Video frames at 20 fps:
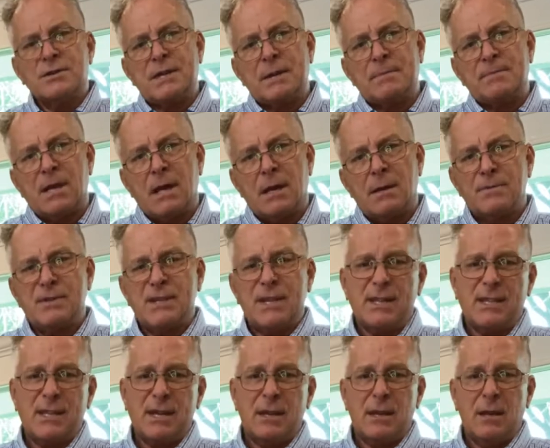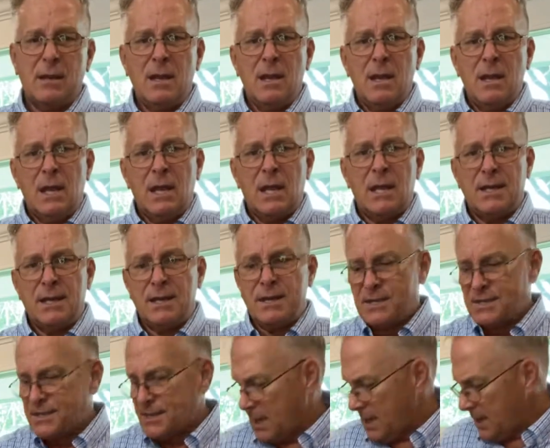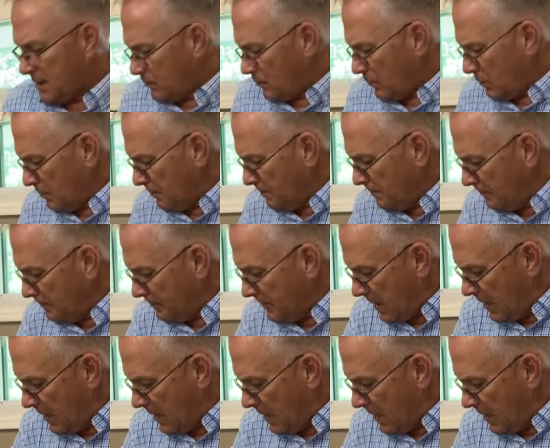sometimes it's in the design room.